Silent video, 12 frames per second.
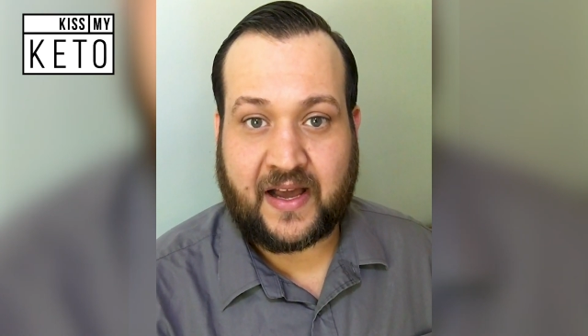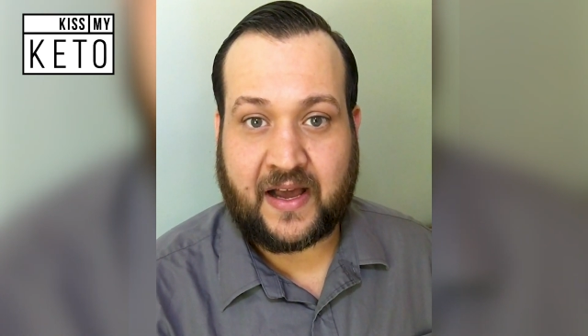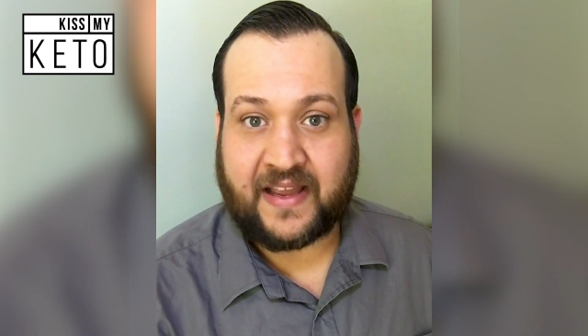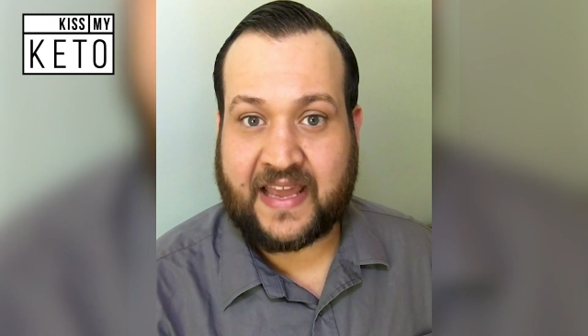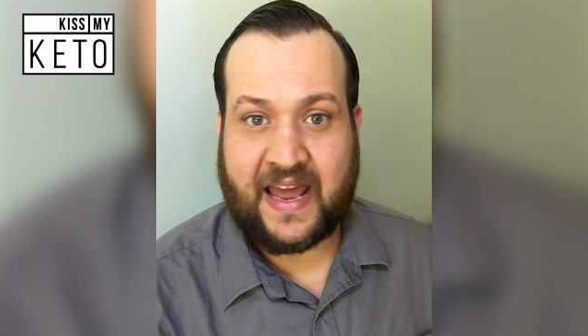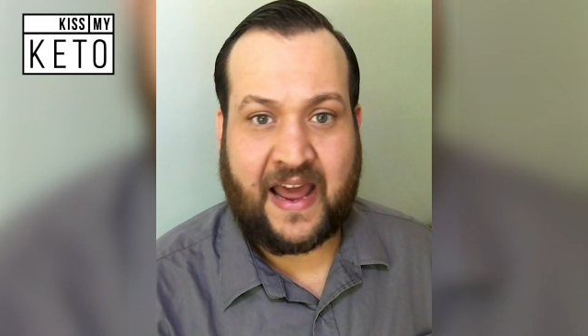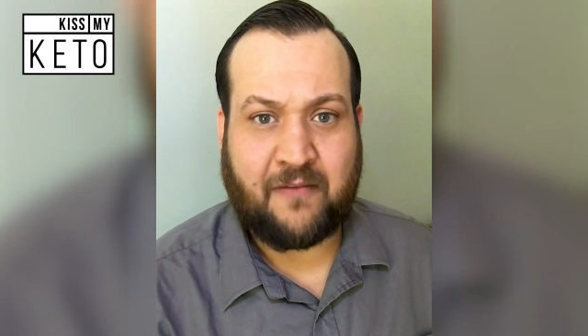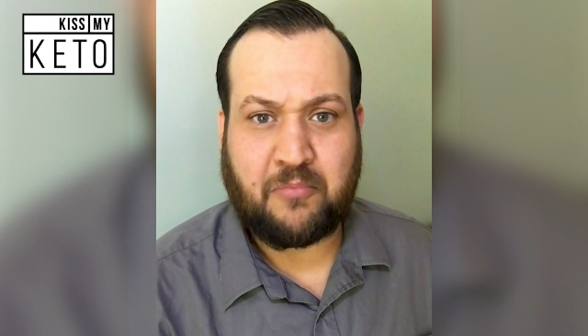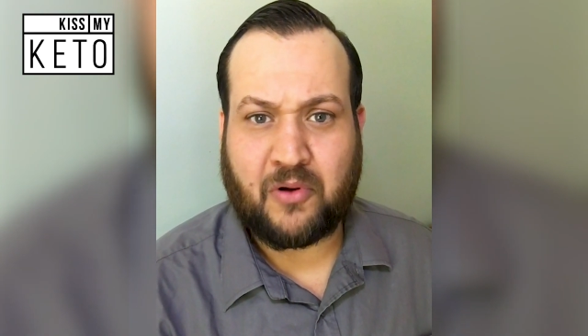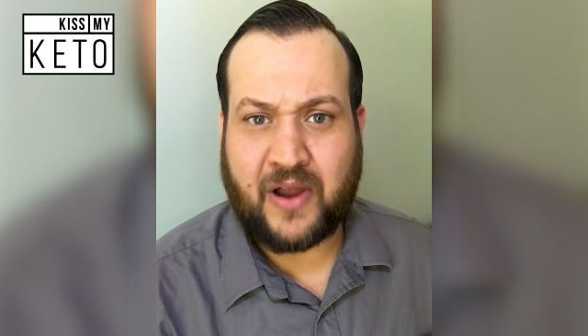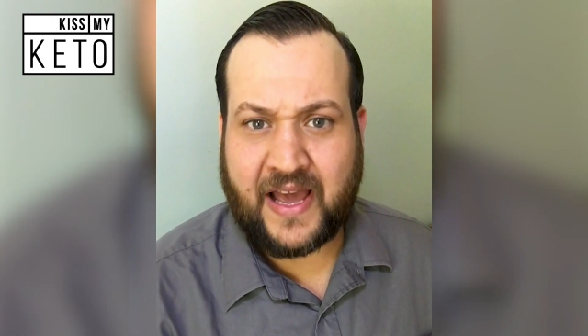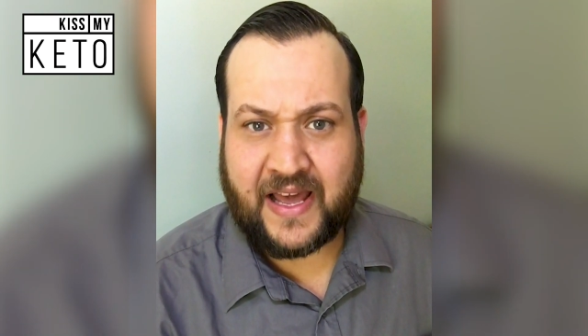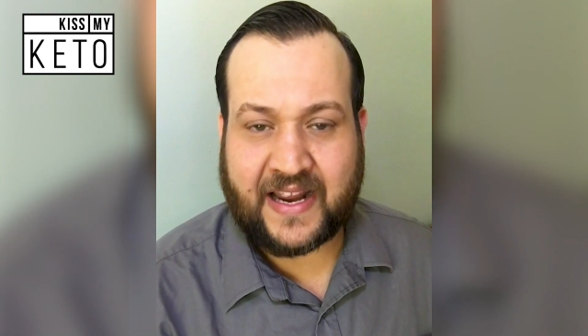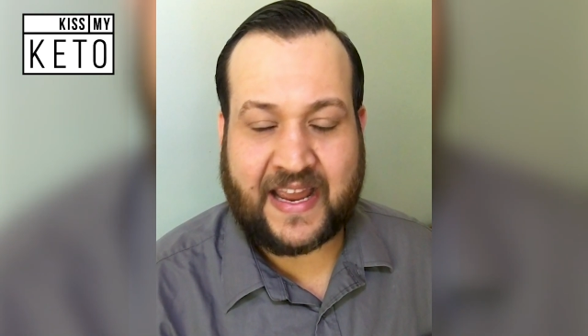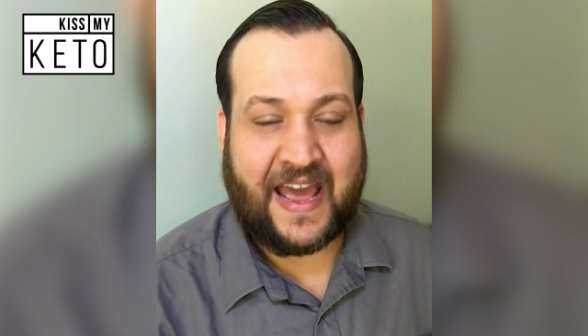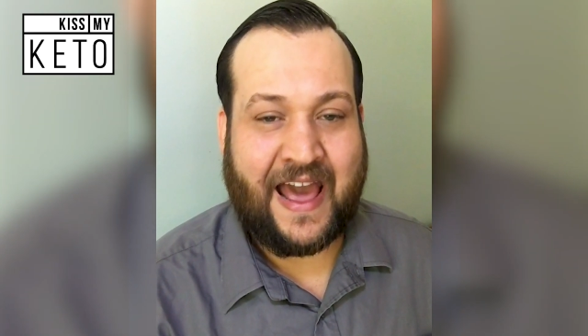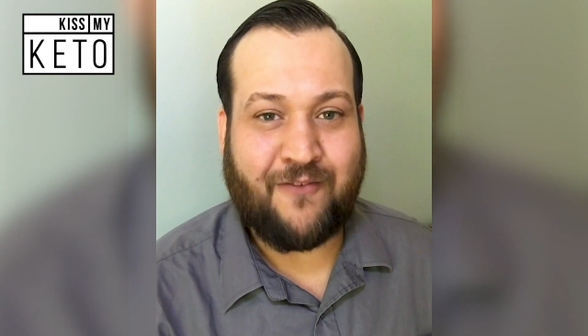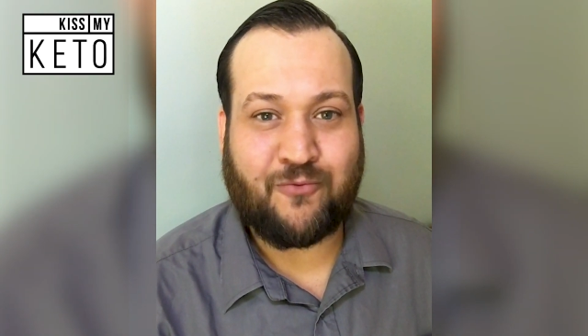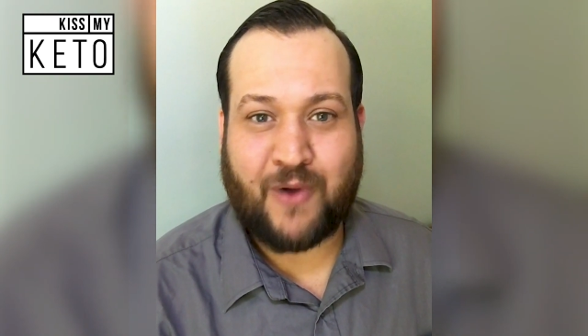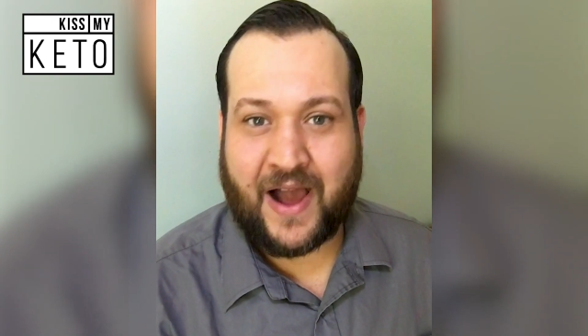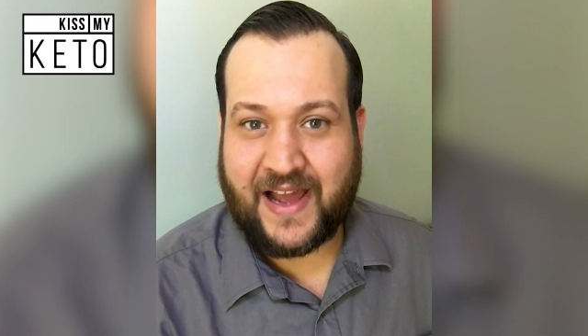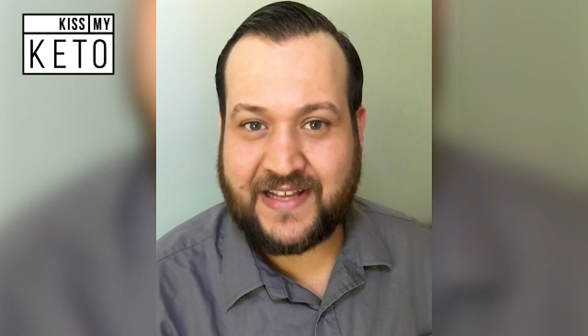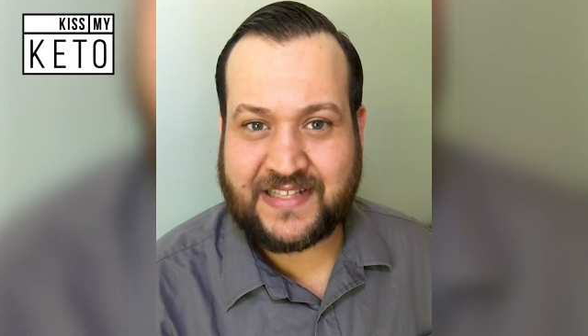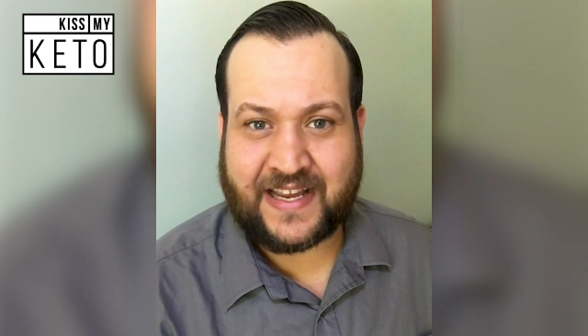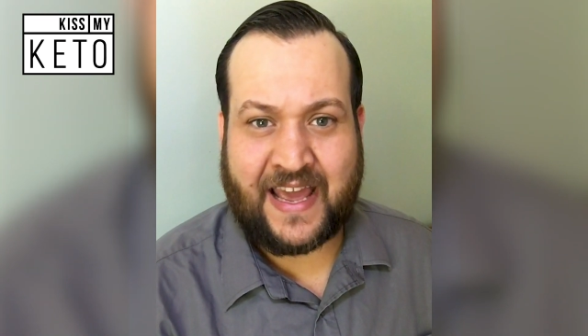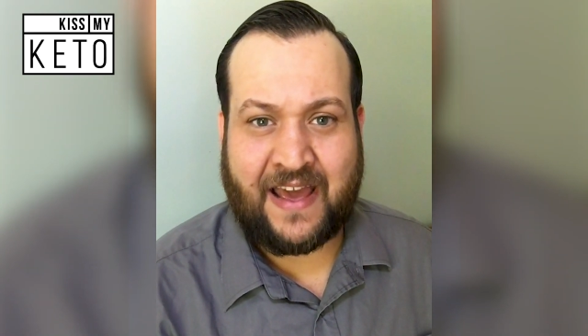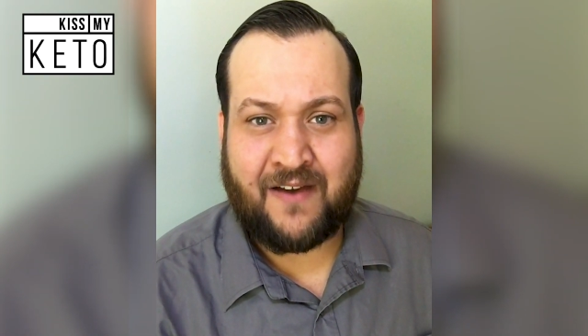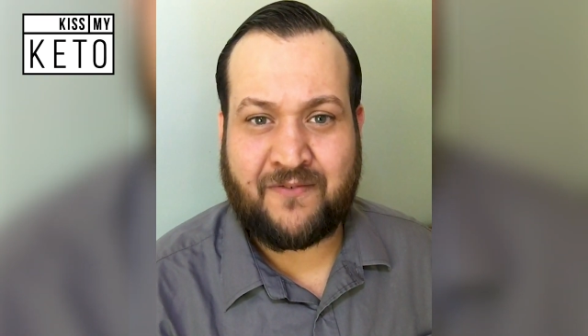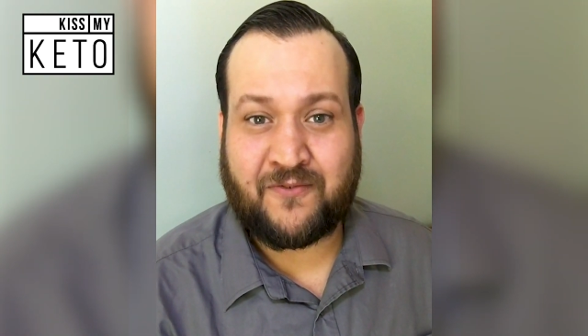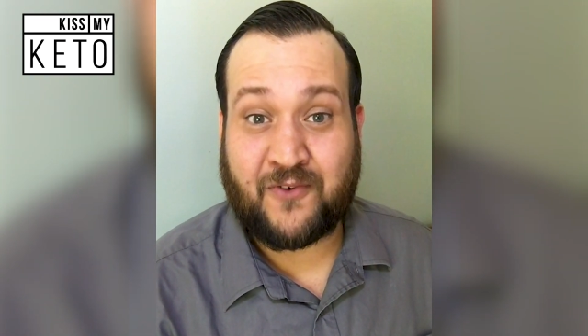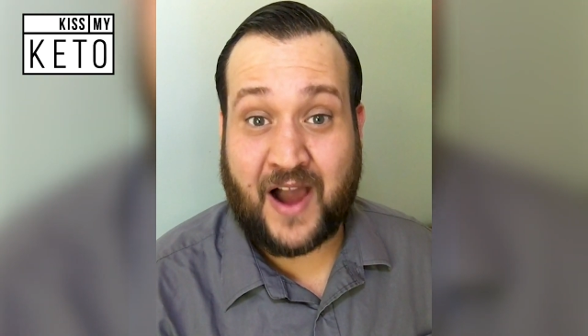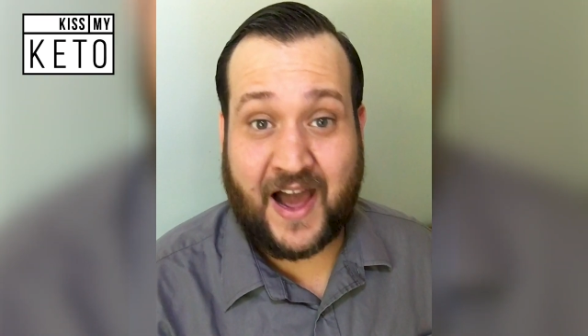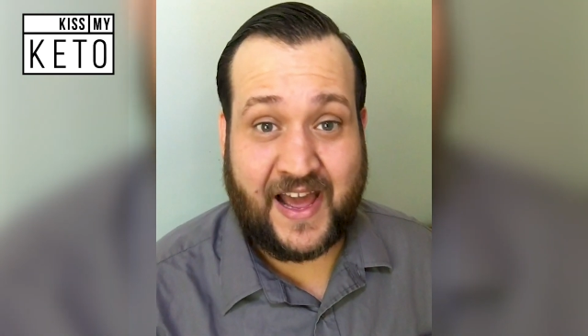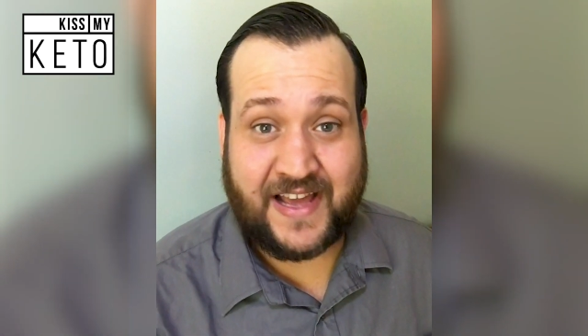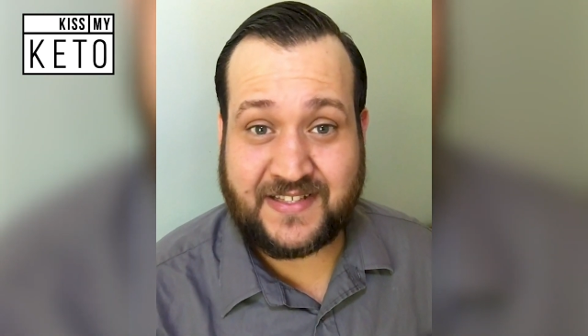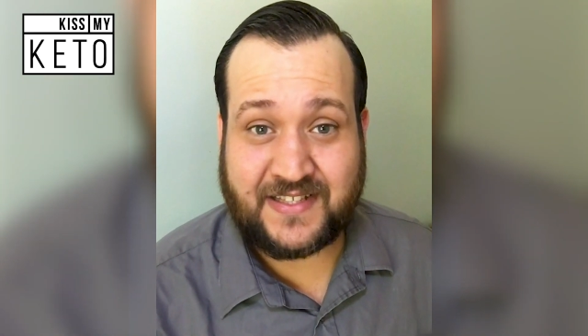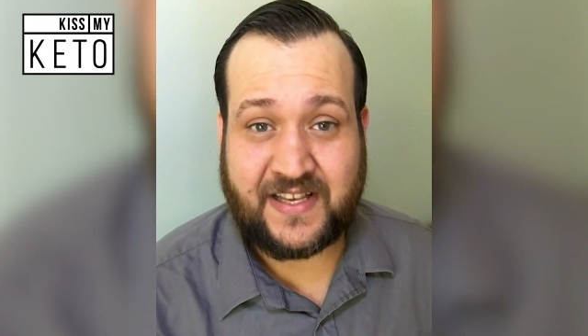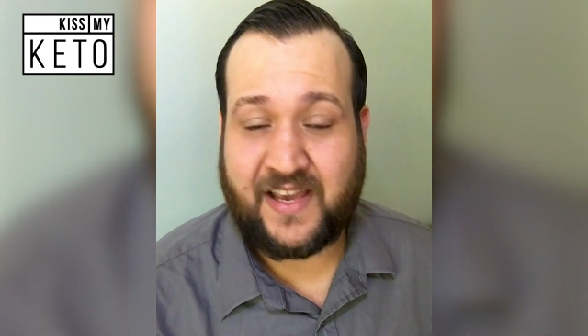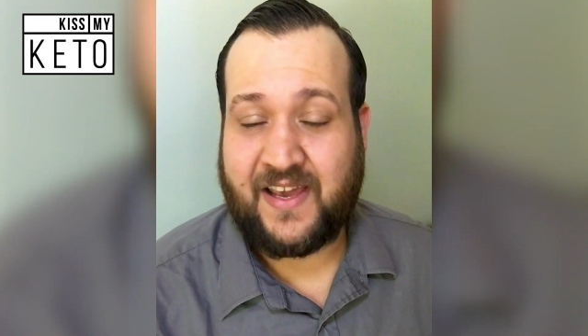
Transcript: I can't have bread, I can't have rice, I can't have fries.